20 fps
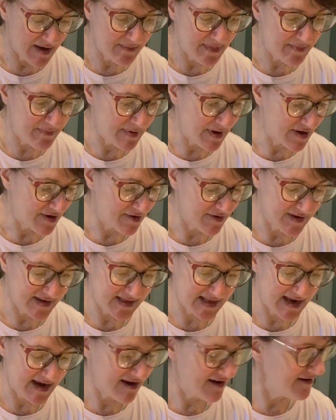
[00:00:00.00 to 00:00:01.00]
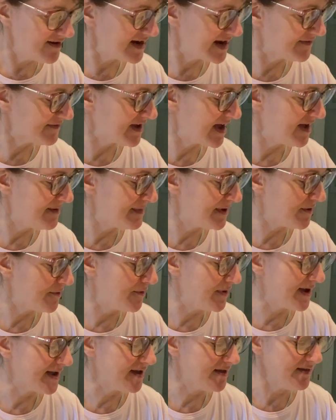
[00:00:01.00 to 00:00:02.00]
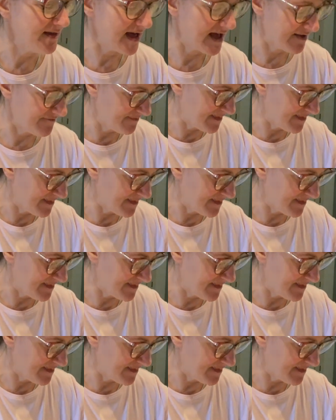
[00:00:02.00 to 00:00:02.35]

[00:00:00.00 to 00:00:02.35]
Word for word: my butter in there and I've got my oil. I've